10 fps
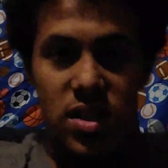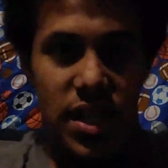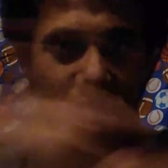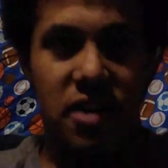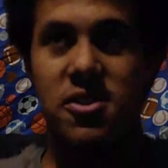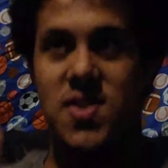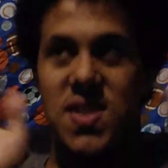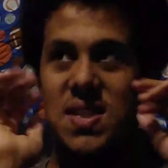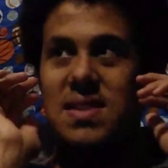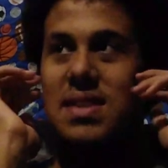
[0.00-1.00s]
the
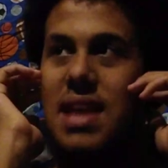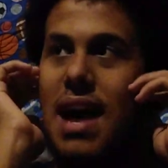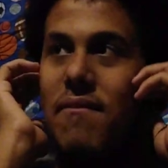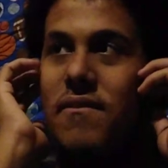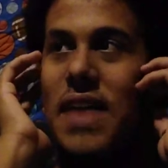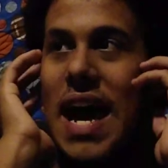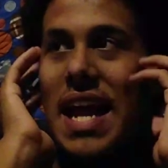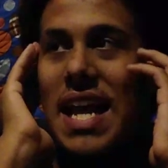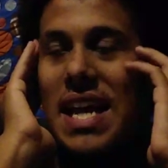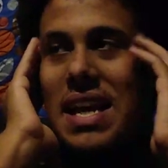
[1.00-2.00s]
heroes stopped
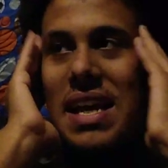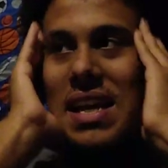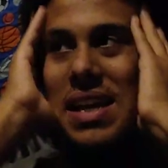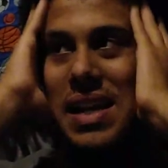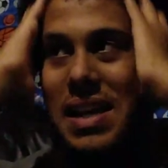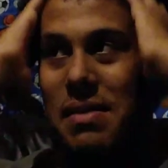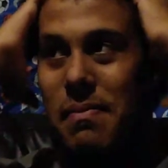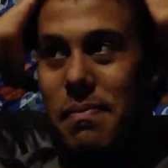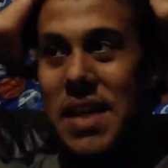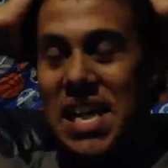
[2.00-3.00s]
fighting
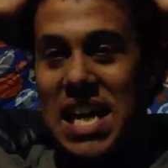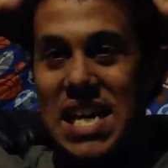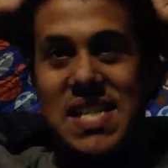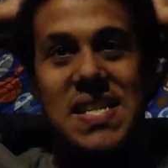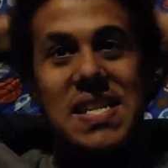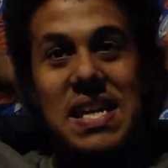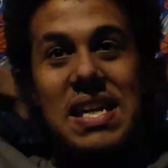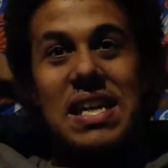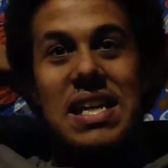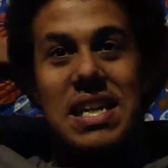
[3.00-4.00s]
because
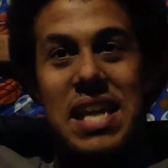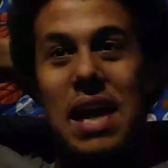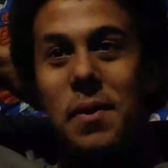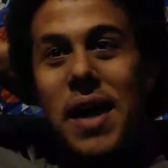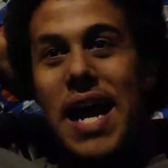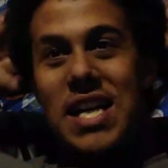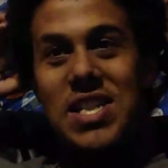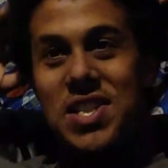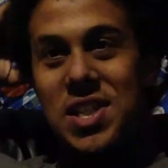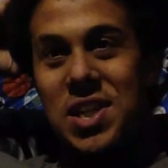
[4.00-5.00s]
they were
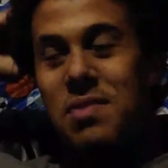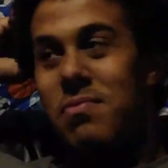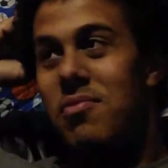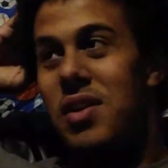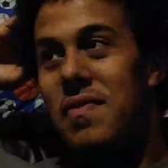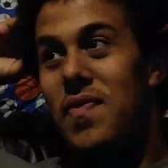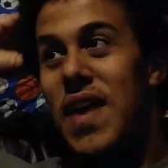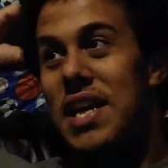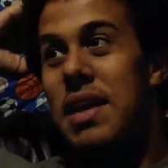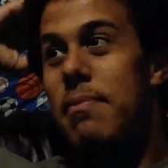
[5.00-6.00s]
actually
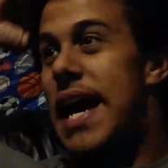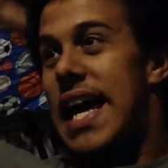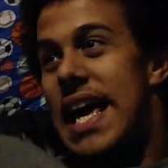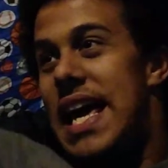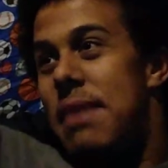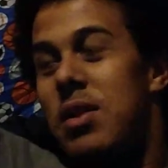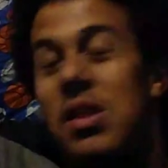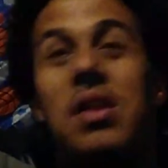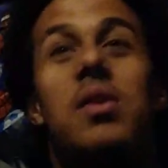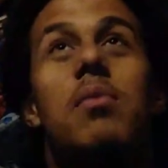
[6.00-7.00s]
affected by him a
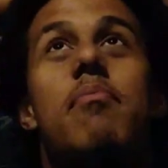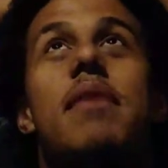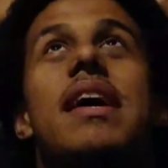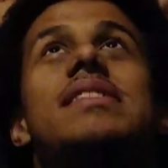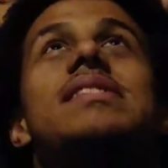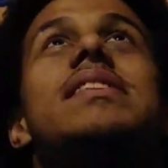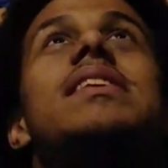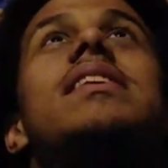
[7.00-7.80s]
little bit.